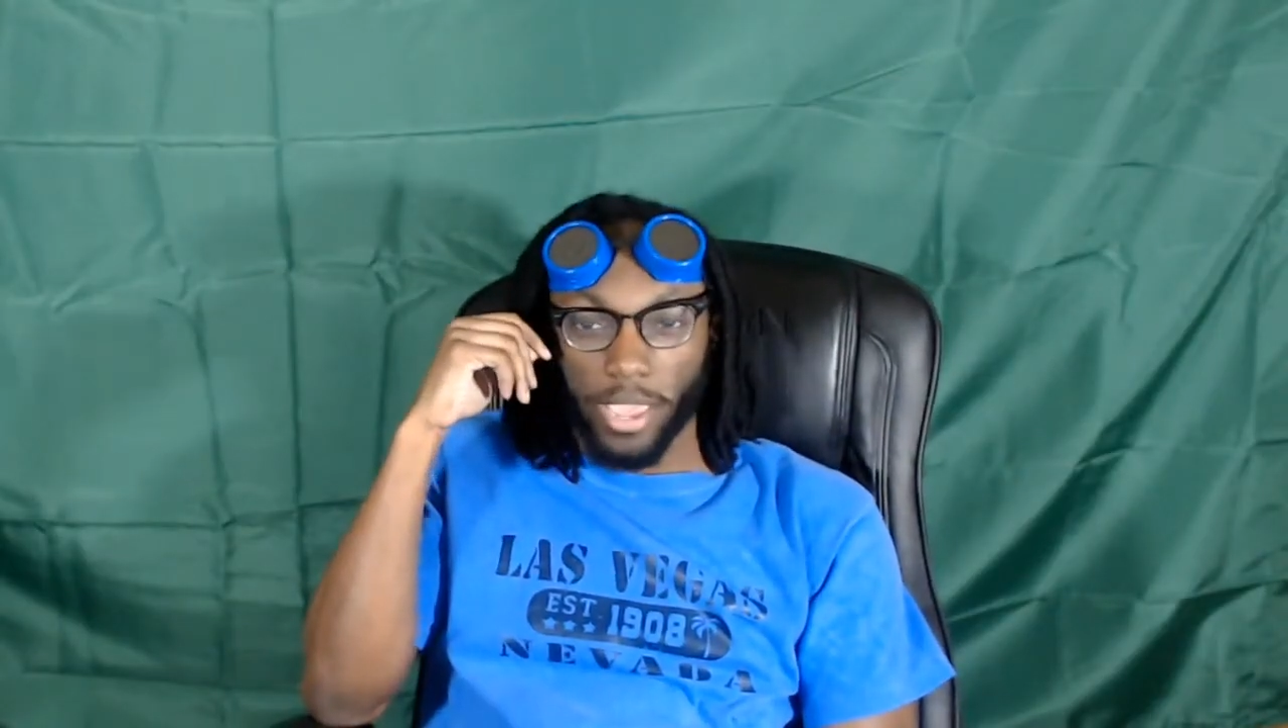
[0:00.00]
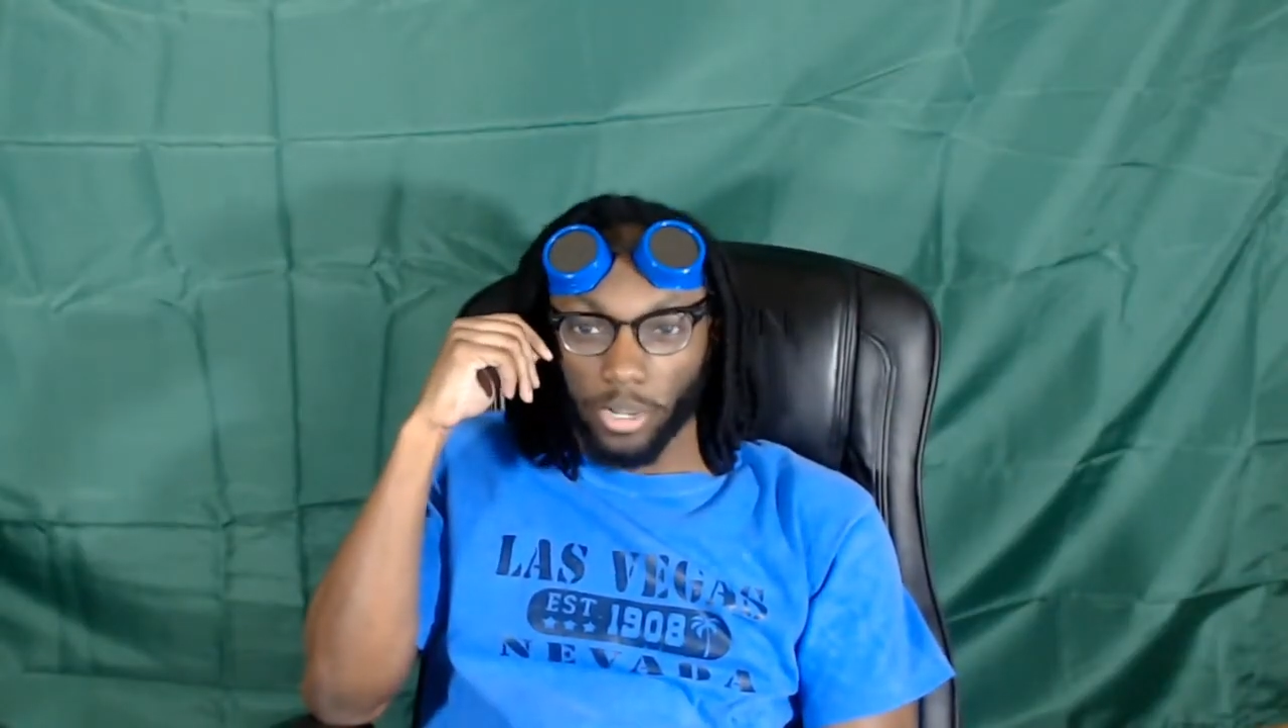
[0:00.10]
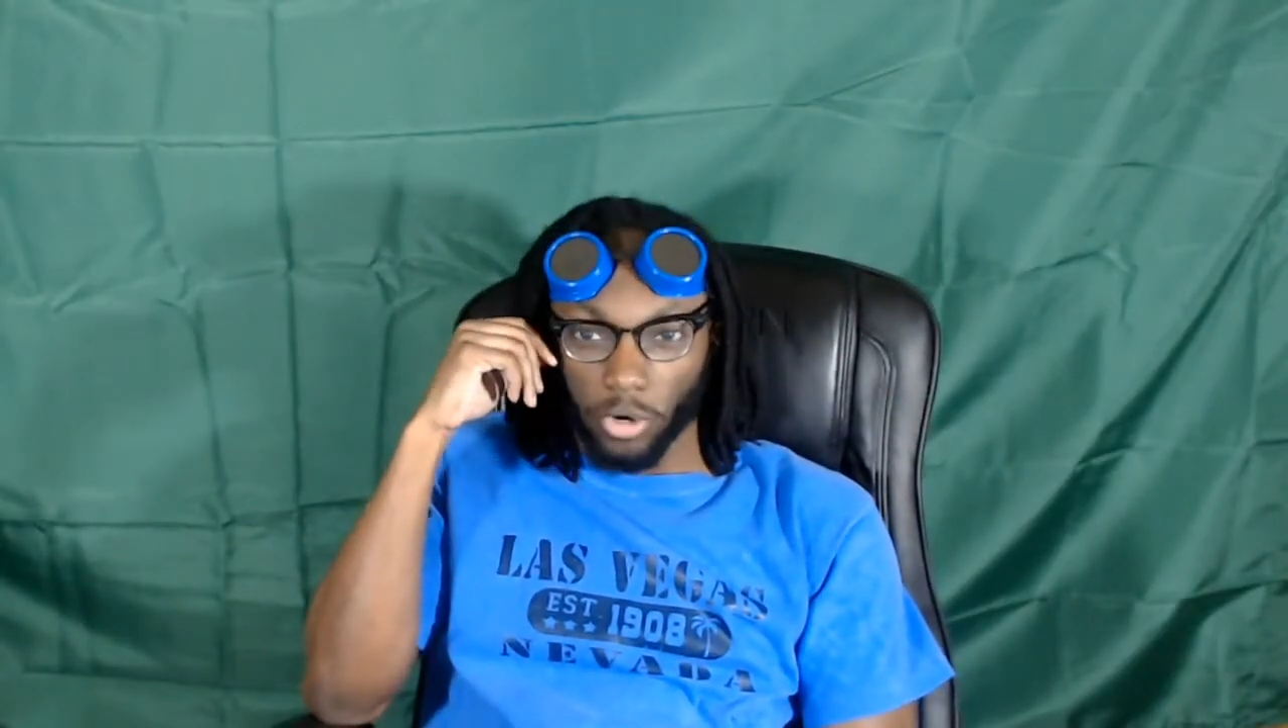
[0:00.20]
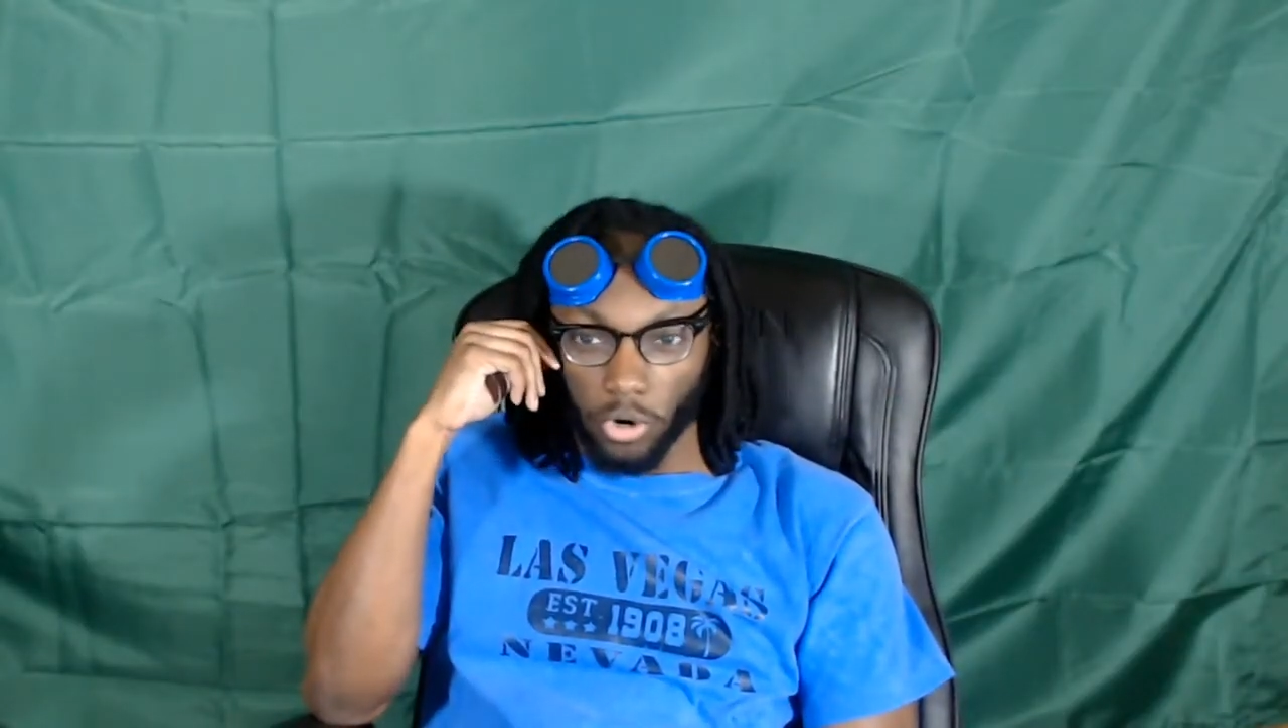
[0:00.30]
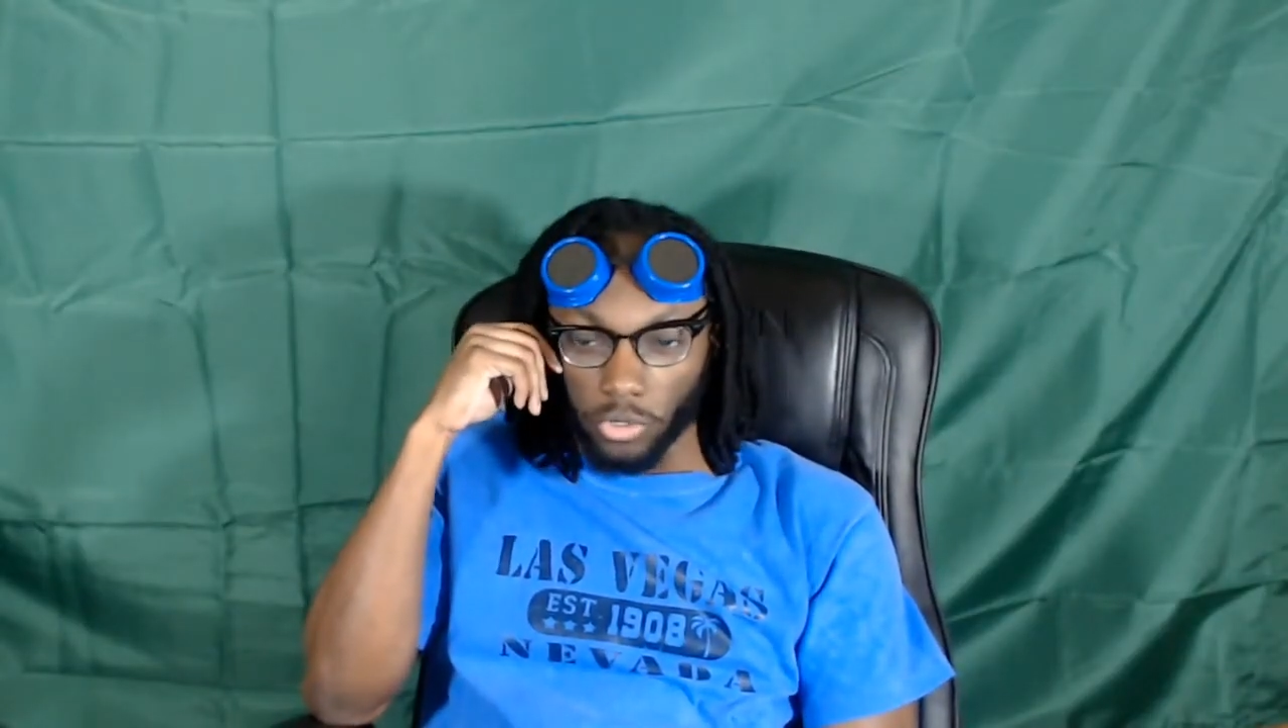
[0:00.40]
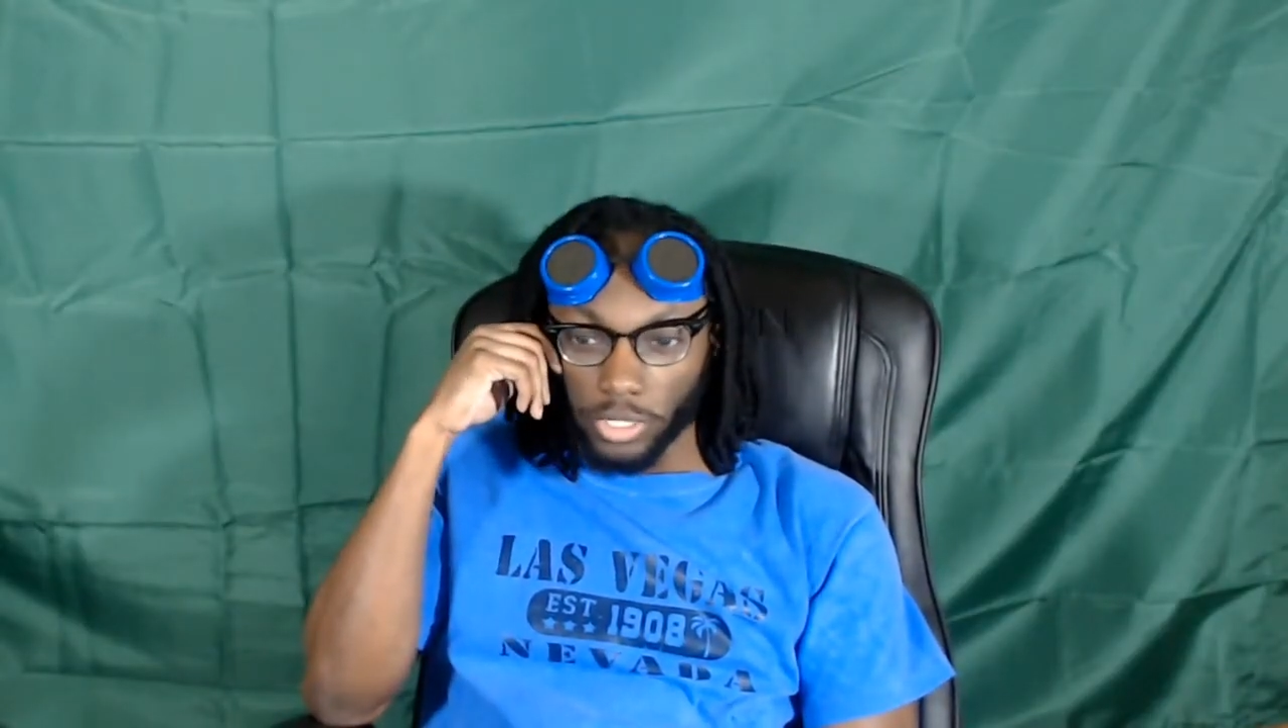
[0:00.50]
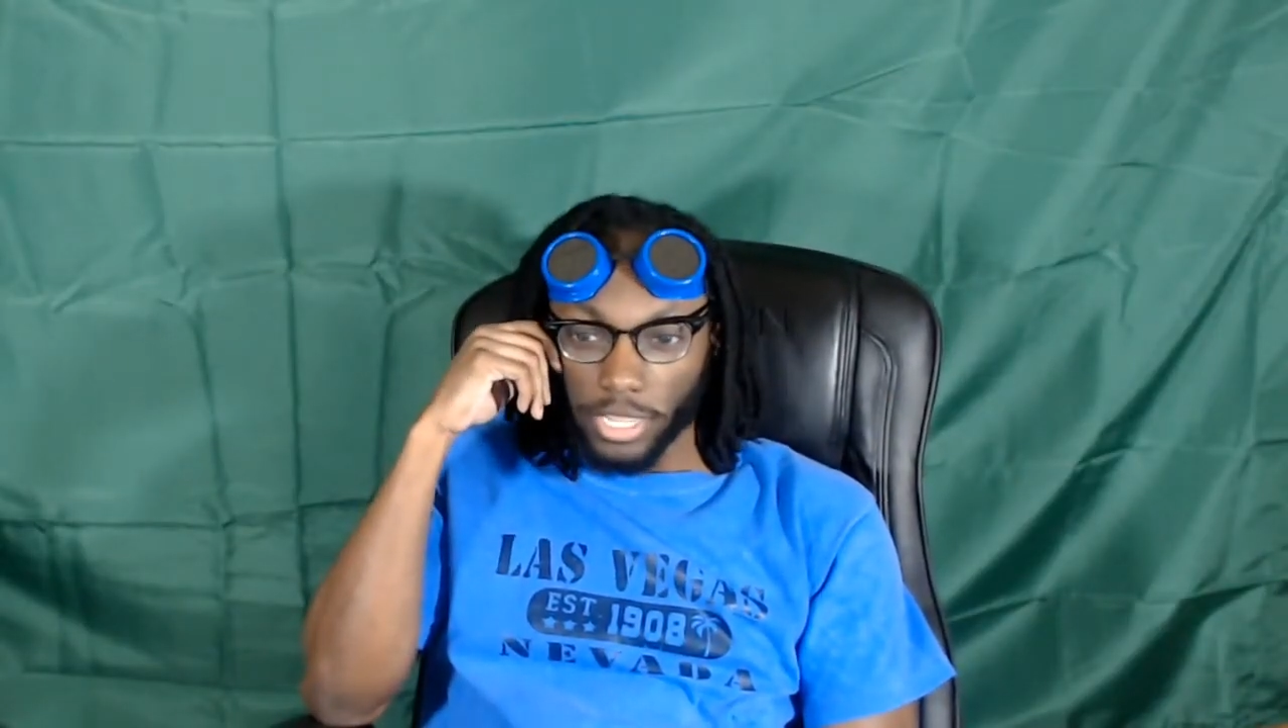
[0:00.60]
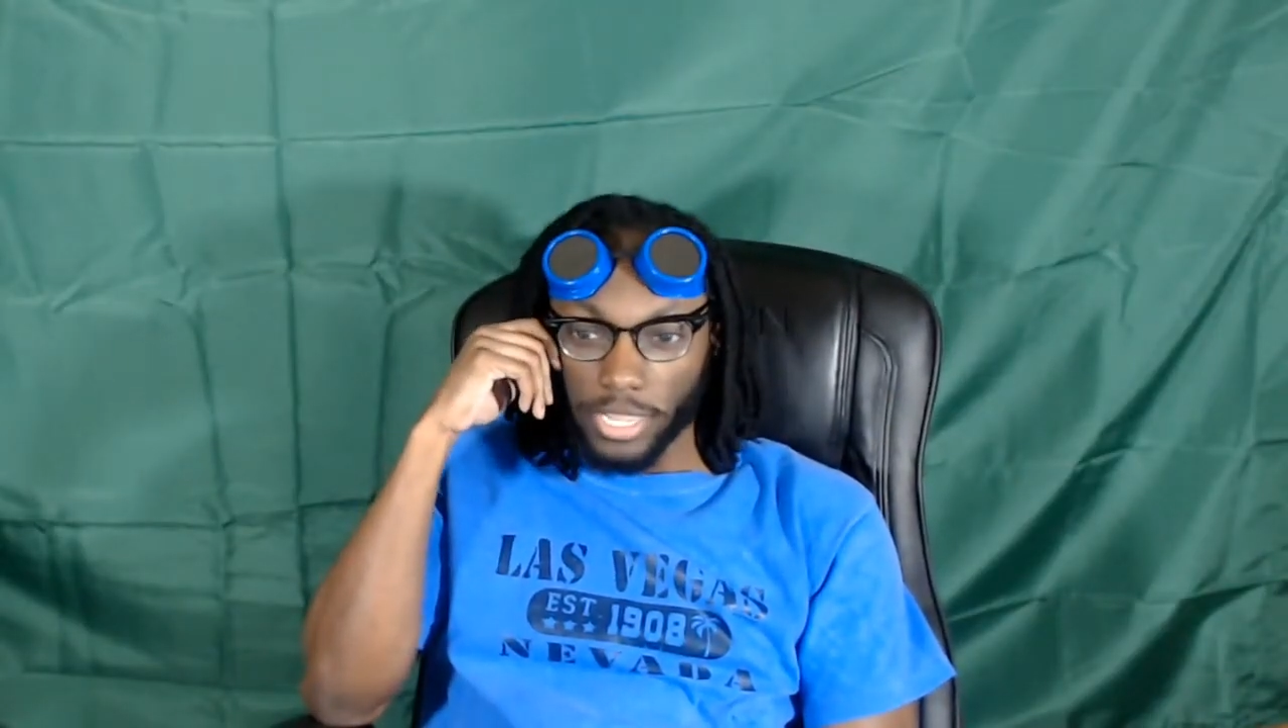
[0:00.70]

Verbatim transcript: at all.